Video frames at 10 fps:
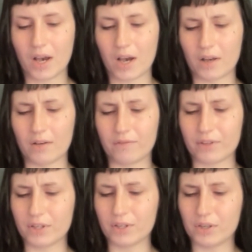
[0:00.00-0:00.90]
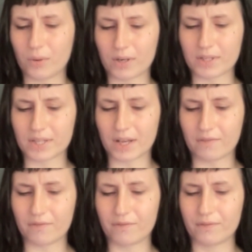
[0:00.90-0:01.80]
of your
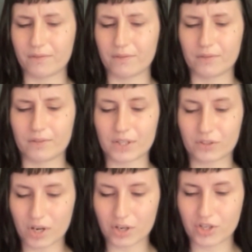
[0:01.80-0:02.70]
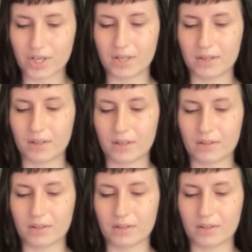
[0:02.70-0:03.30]
self destruction.